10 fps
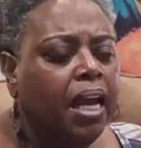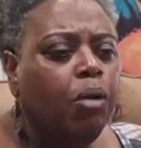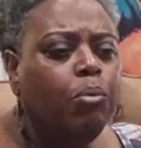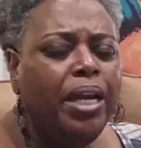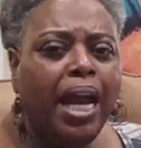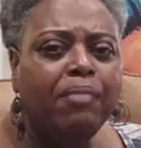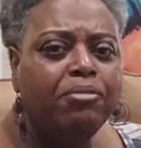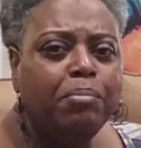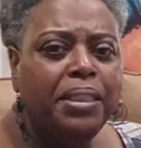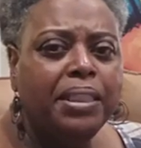And we have
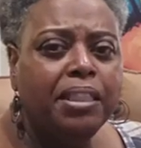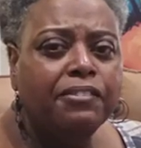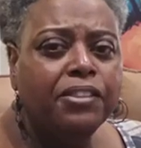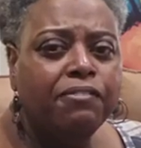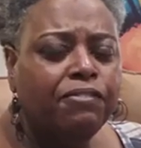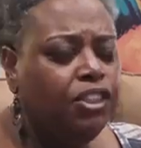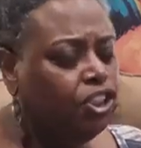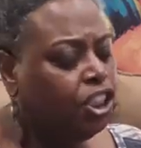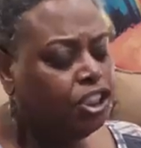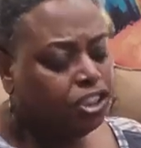to be
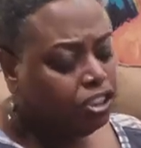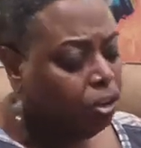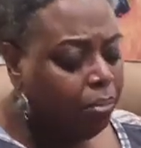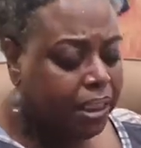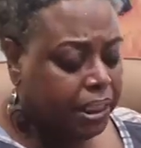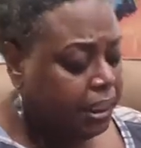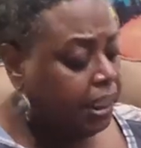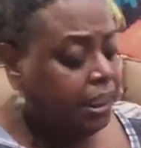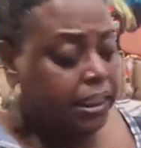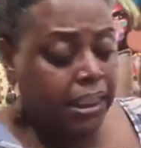self-sufficient. It's so many
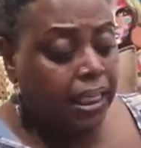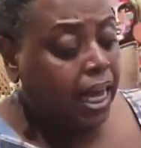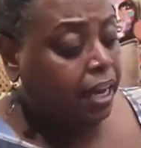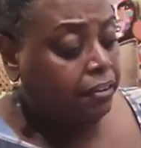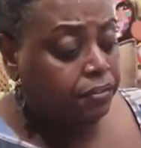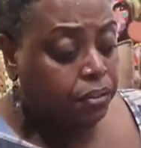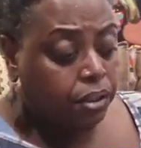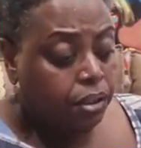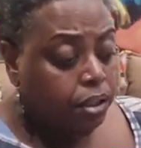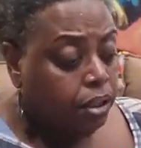things in life.
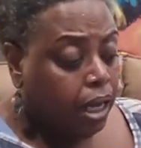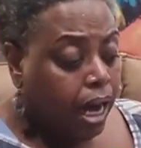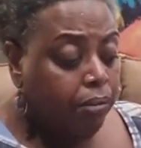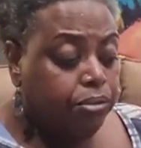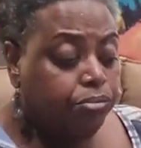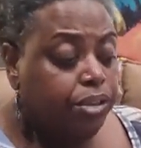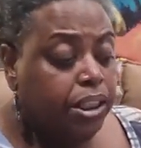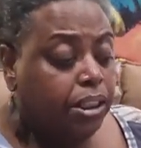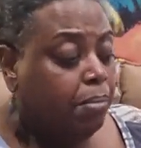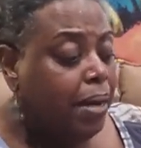I was
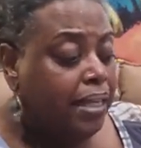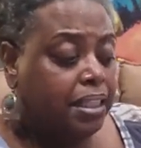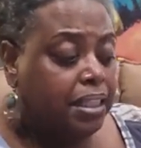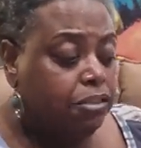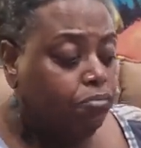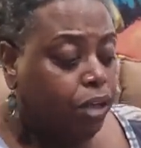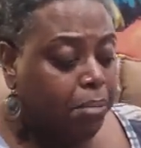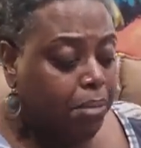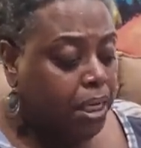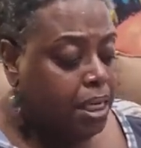reading about this
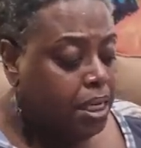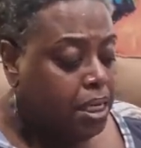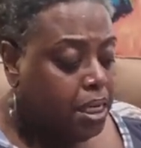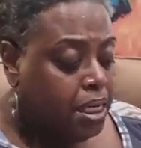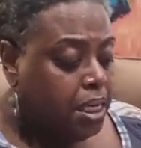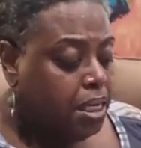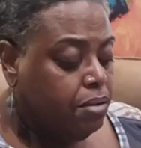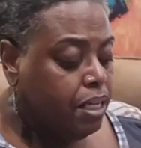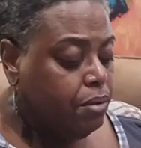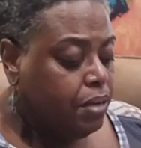one man,
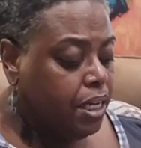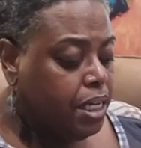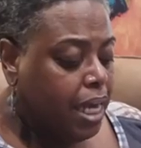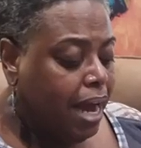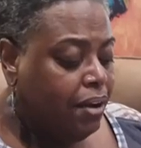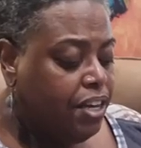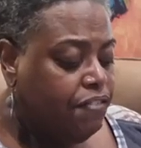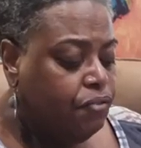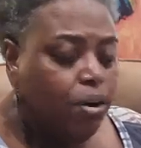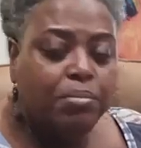how he
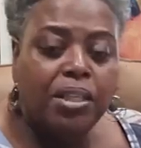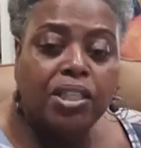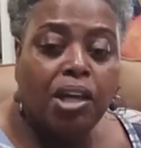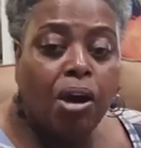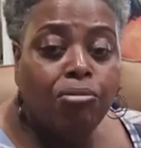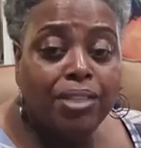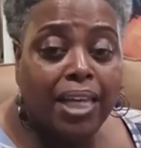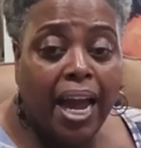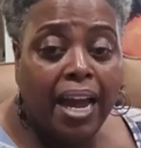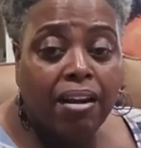formed his own
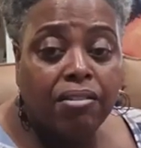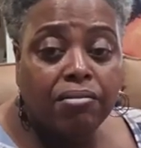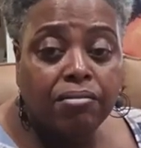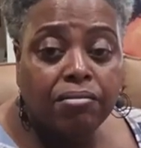town.